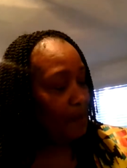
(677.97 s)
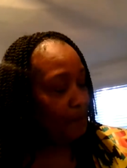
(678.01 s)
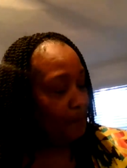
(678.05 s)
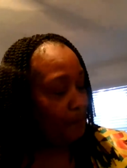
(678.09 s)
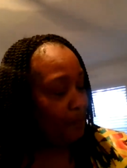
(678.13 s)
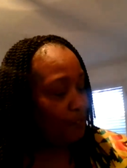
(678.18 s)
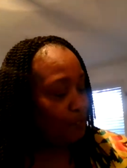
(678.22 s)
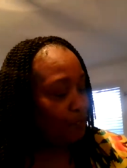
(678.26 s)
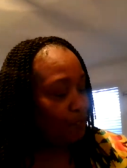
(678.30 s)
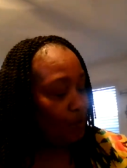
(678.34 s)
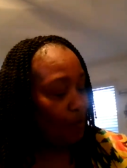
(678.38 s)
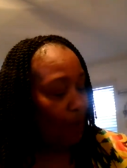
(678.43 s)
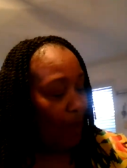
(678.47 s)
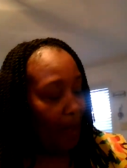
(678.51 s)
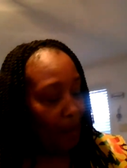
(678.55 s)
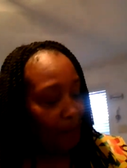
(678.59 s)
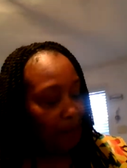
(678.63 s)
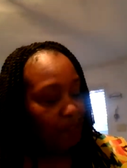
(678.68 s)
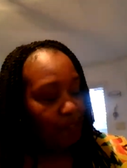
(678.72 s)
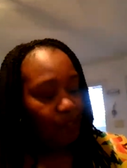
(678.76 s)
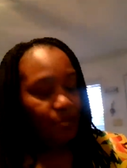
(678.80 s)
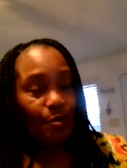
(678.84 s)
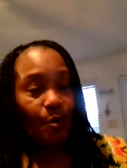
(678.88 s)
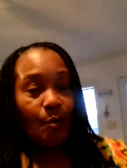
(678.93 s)
But I
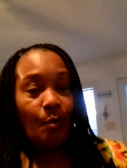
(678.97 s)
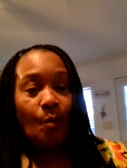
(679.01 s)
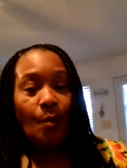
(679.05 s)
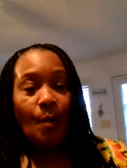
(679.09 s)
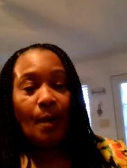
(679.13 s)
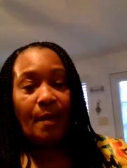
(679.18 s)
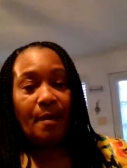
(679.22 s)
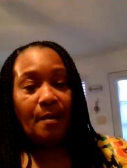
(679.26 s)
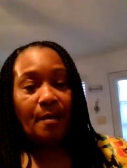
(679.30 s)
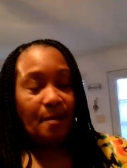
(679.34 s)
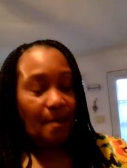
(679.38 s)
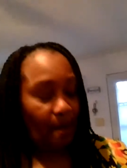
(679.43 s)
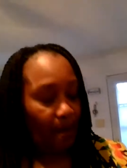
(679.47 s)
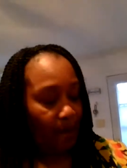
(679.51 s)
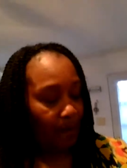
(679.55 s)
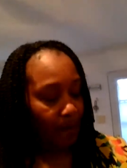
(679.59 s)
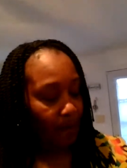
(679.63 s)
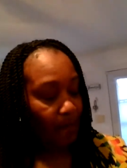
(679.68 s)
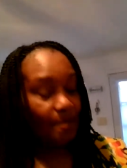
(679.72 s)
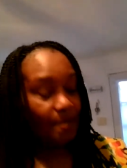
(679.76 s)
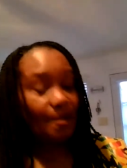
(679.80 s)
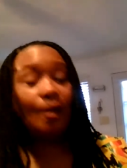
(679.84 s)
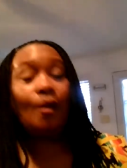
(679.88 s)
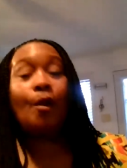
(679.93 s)
was doing
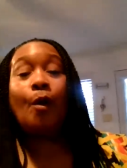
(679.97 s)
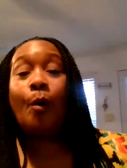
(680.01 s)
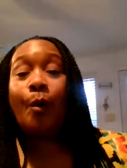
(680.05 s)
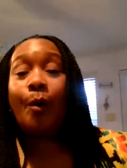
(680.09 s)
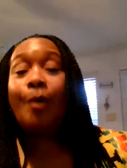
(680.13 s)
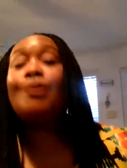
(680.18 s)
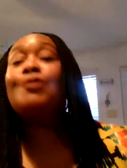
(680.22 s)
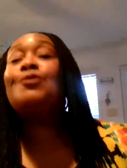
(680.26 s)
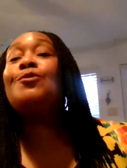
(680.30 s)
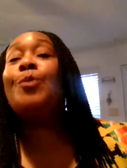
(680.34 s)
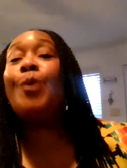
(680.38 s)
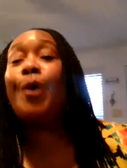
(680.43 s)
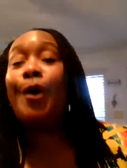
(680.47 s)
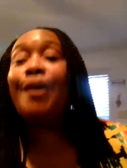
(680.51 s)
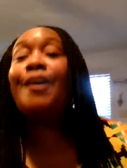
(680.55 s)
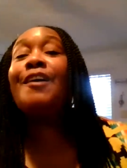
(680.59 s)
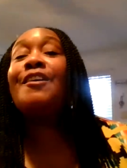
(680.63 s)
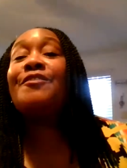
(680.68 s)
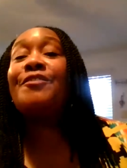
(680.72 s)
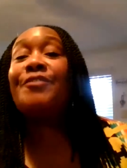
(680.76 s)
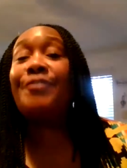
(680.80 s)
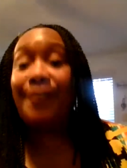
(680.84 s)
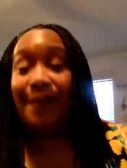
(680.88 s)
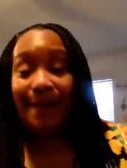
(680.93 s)
the Lord's
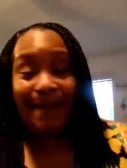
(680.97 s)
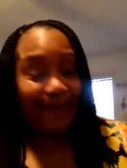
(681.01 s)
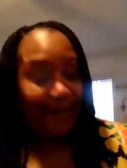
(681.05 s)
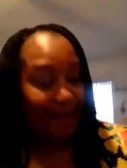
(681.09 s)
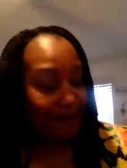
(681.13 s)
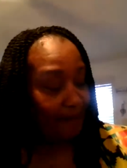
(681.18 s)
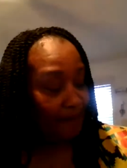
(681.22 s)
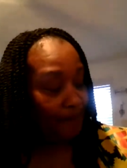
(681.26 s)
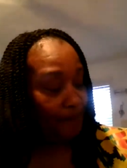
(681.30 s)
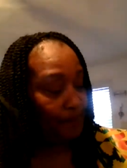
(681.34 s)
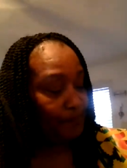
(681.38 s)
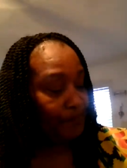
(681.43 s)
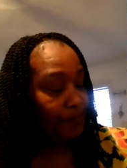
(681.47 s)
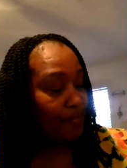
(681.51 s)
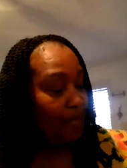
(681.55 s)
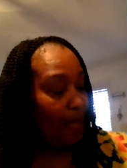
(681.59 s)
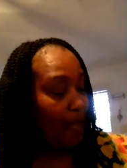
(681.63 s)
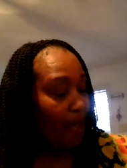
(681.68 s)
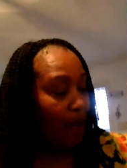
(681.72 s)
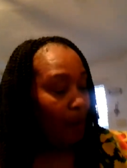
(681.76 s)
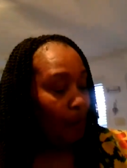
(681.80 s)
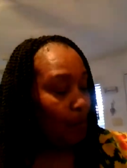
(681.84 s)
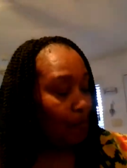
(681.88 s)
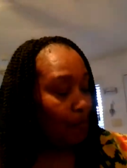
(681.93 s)
work free.
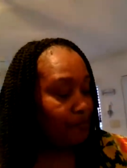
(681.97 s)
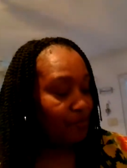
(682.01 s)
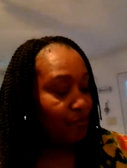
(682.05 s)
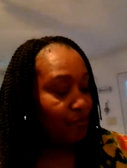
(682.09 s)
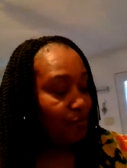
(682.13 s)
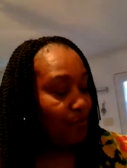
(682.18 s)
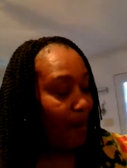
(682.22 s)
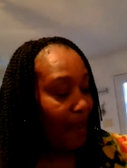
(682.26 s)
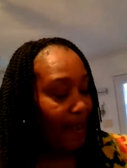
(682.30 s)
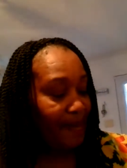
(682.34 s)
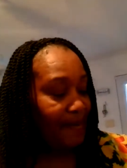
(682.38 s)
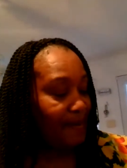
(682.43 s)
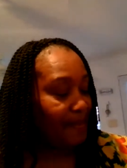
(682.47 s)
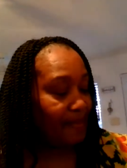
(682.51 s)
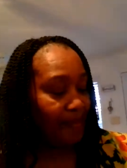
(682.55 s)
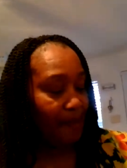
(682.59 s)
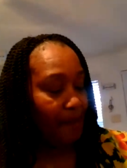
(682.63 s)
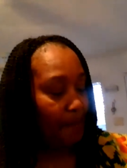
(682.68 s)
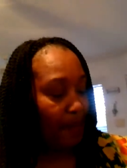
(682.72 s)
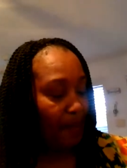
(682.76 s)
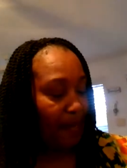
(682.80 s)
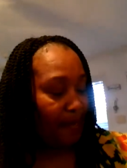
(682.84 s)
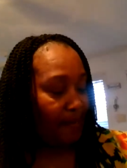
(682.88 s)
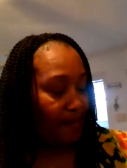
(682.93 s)
I wasn't trying to
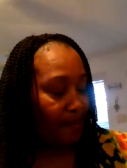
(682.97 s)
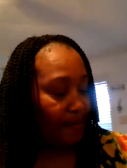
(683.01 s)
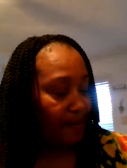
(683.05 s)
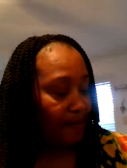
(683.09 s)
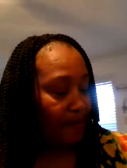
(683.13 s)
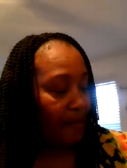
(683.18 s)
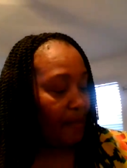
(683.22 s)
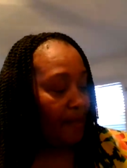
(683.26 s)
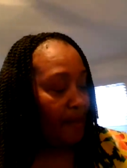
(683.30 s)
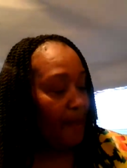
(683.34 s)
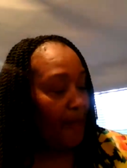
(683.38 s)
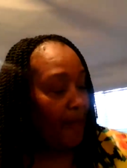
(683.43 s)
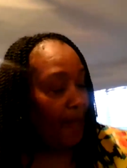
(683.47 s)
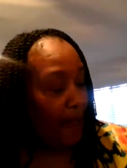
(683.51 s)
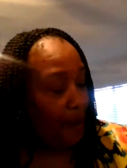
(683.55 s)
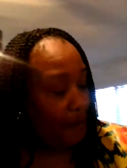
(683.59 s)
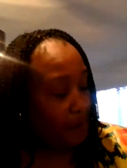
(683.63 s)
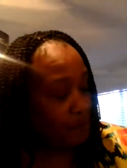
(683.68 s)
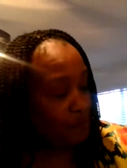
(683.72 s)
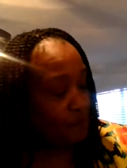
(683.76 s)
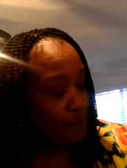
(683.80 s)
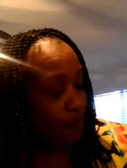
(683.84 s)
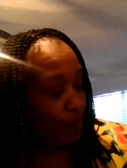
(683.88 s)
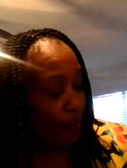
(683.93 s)
get paid. I
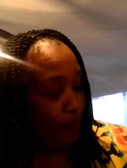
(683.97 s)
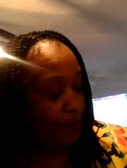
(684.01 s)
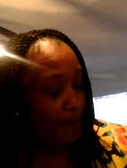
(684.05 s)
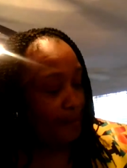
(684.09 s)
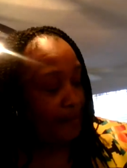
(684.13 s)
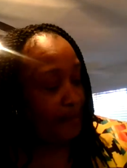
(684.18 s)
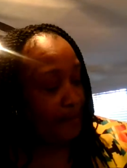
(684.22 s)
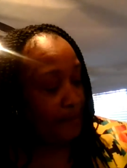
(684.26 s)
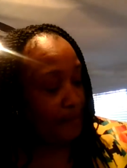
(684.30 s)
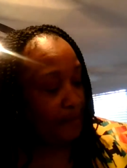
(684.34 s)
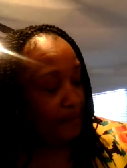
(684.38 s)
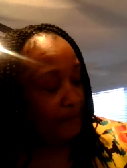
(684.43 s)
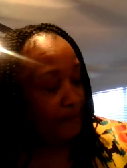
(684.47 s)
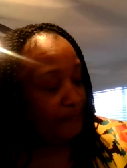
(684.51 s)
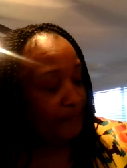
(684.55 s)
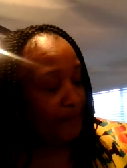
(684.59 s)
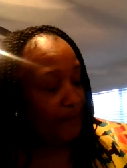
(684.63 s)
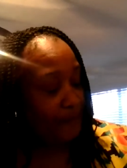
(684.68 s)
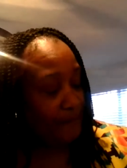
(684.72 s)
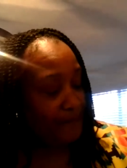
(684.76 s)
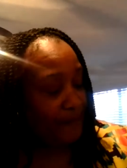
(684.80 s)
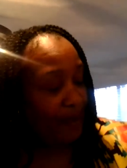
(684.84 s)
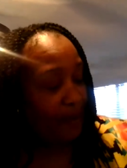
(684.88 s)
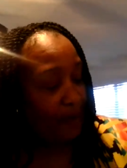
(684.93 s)
was working
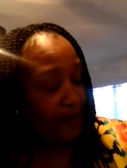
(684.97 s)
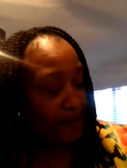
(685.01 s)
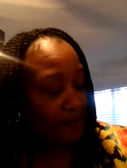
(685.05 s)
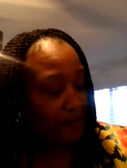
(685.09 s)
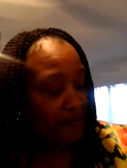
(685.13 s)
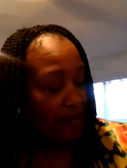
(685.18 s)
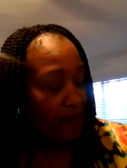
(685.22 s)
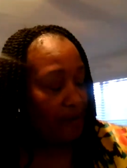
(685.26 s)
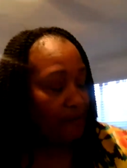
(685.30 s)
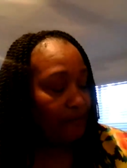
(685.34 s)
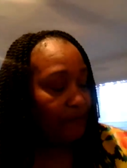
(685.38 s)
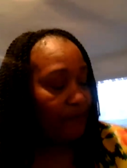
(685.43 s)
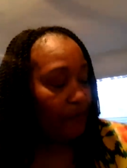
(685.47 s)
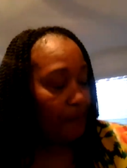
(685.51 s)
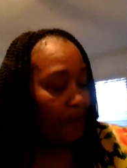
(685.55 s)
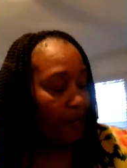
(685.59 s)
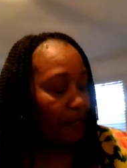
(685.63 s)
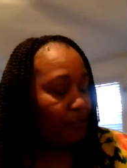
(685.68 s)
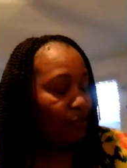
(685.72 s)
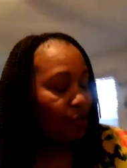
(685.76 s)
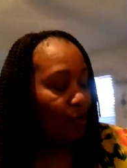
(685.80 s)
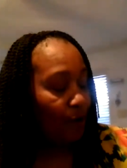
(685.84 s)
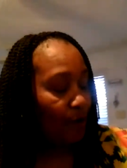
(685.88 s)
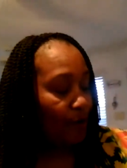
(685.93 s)
and volunteering for
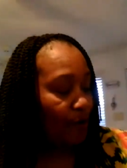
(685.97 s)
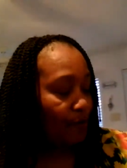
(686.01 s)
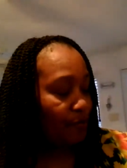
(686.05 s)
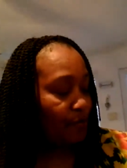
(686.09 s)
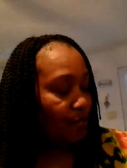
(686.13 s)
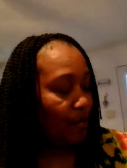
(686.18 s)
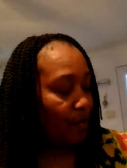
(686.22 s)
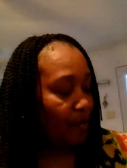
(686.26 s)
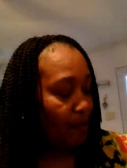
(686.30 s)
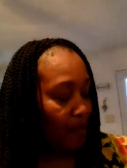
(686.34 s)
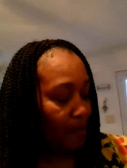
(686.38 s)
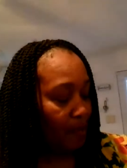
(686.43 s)
my church.